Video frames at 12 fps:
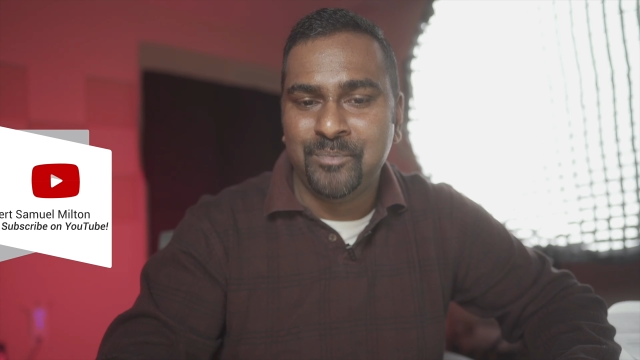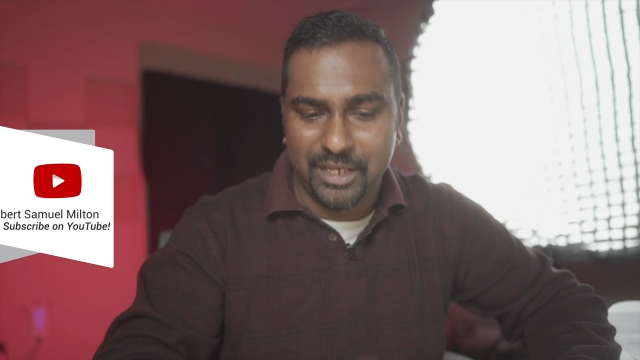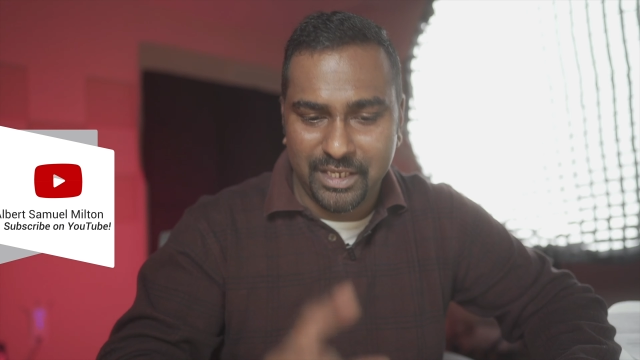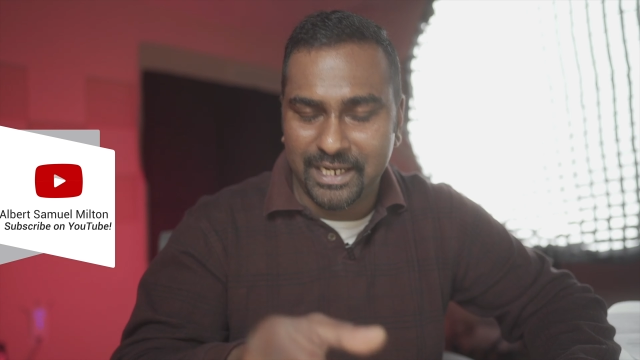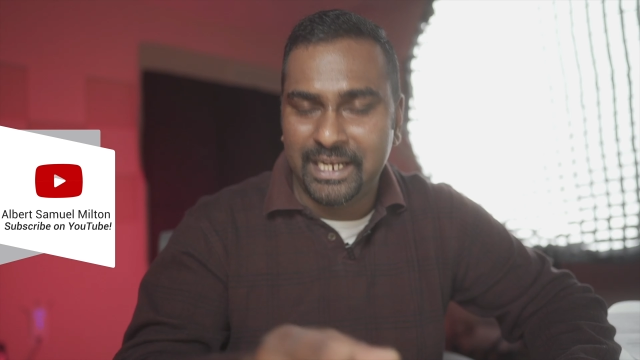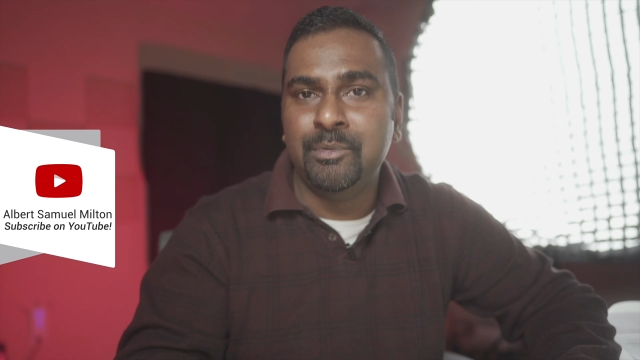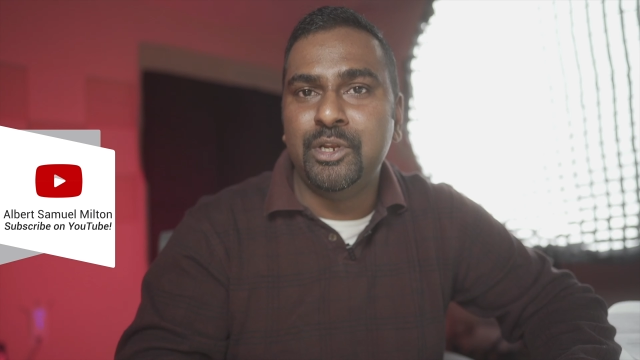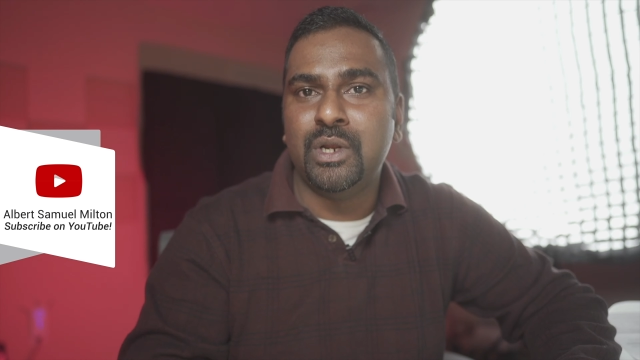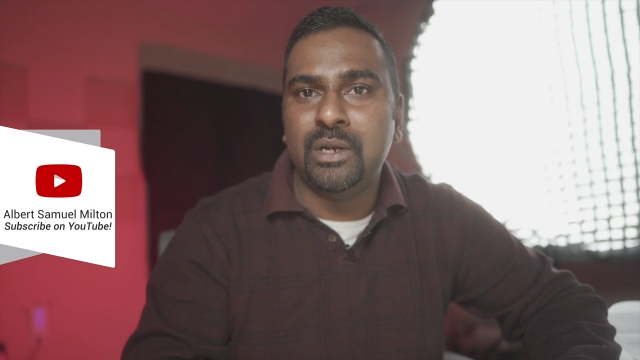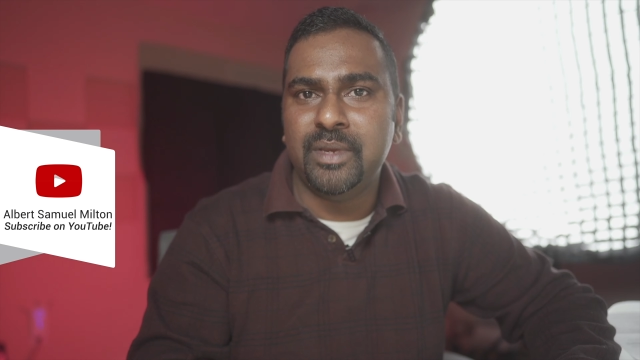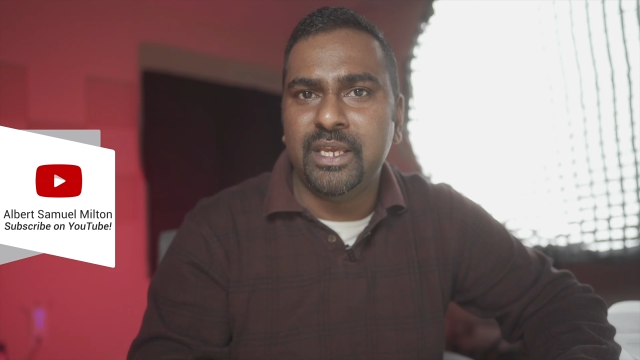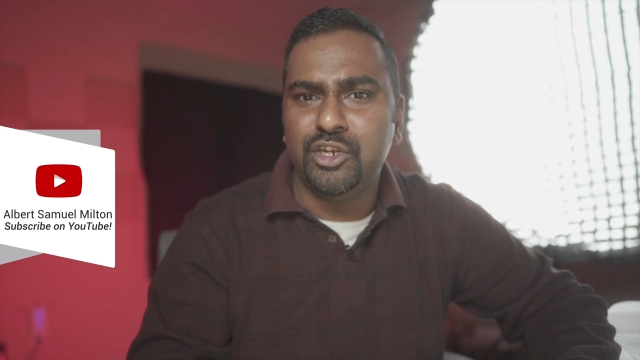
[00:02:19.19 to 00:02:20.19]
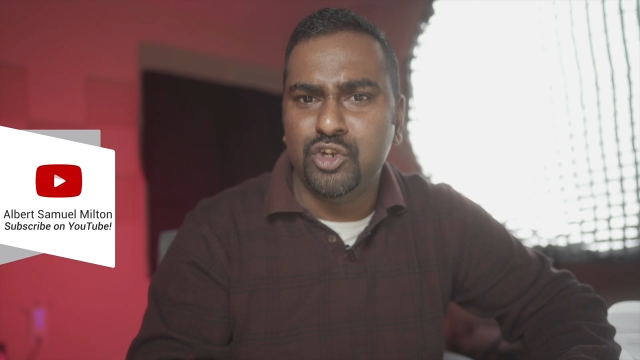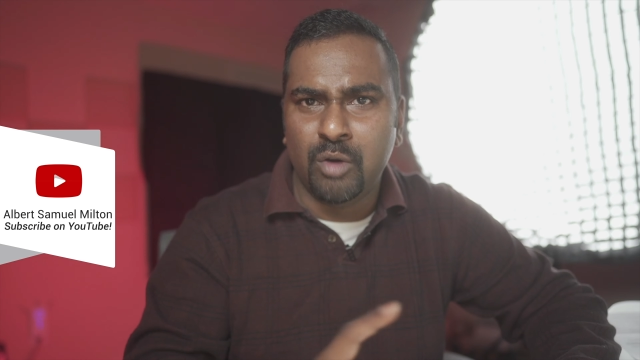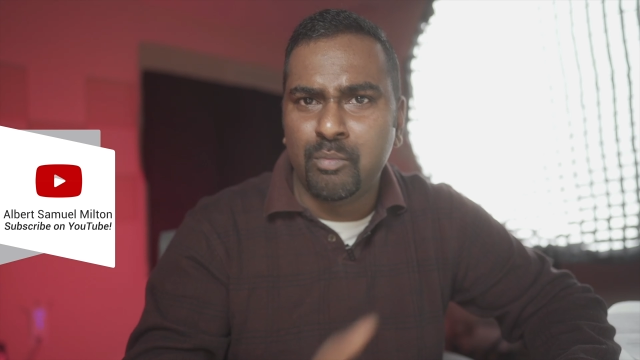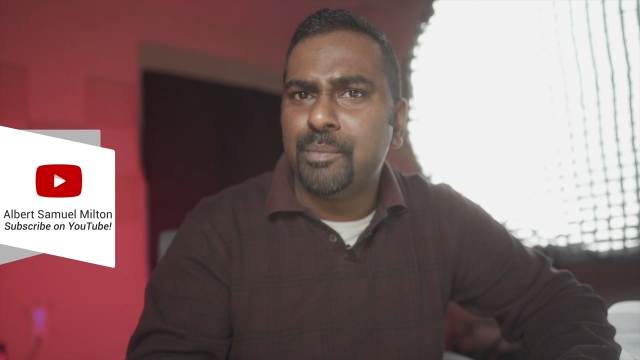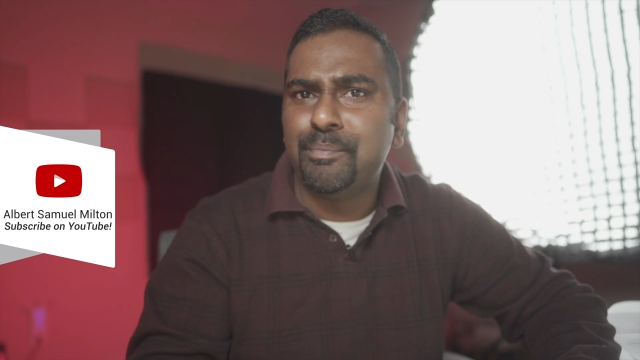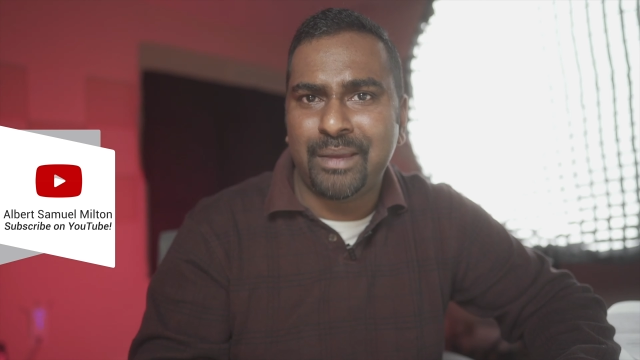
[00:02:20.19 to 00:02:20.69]
He redeemed you and me. No
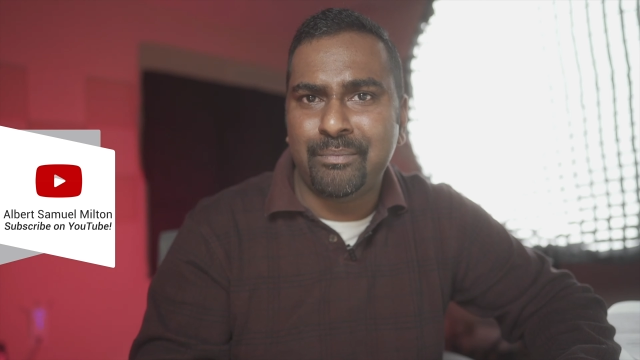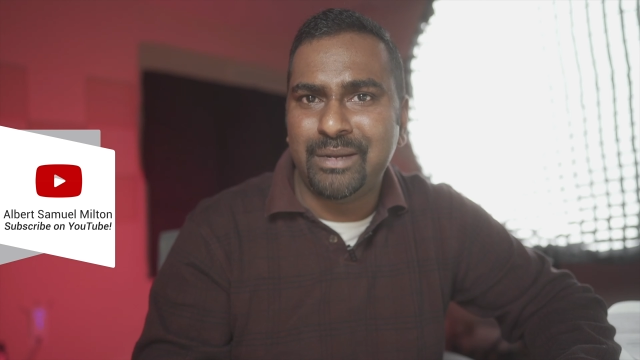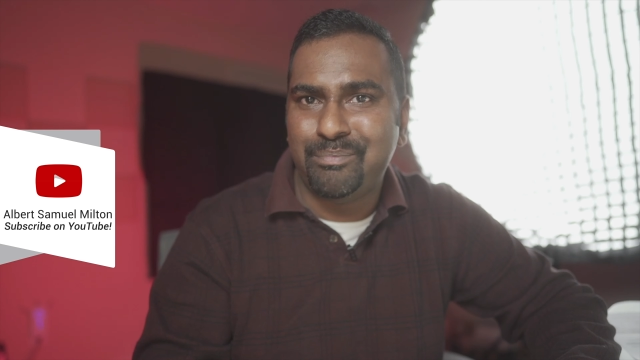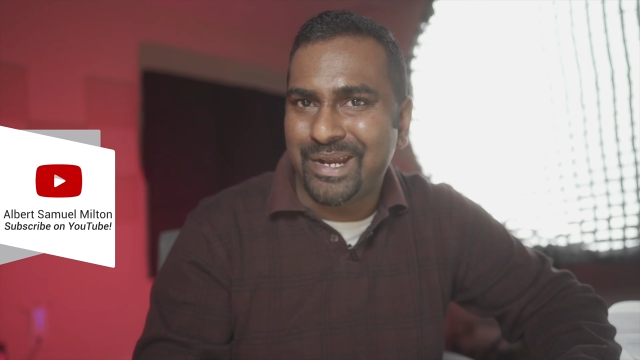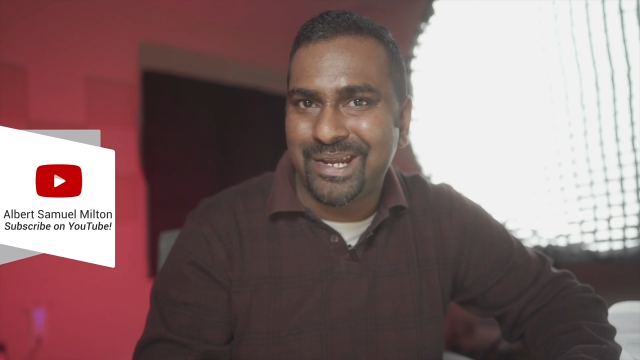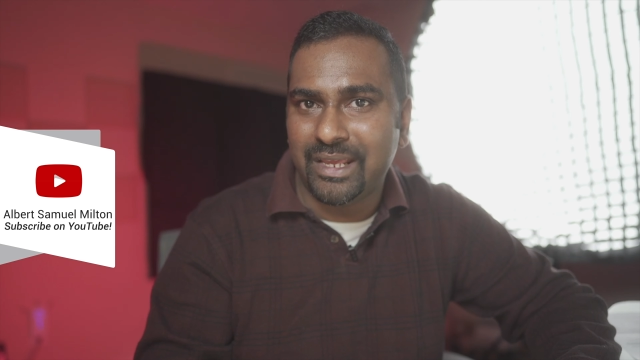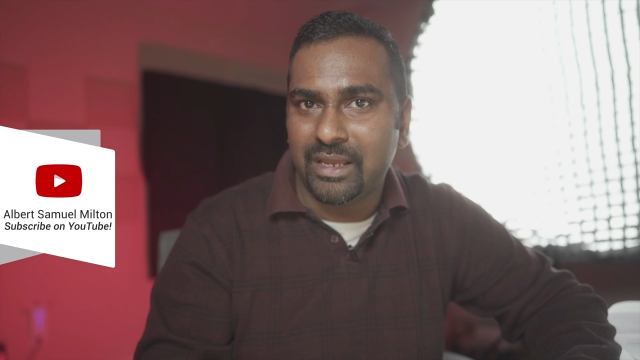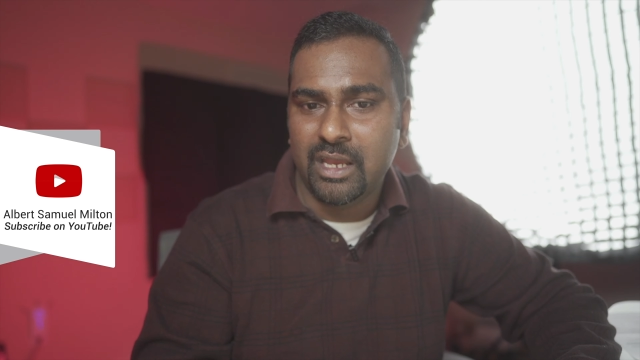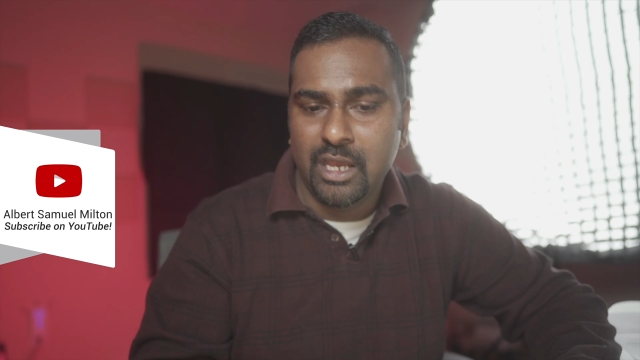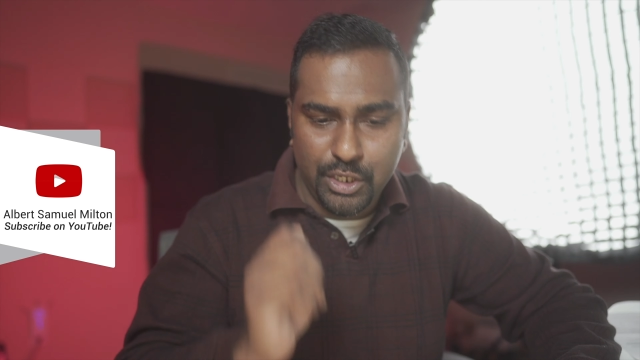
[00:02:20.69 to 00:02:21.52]
more payment pending.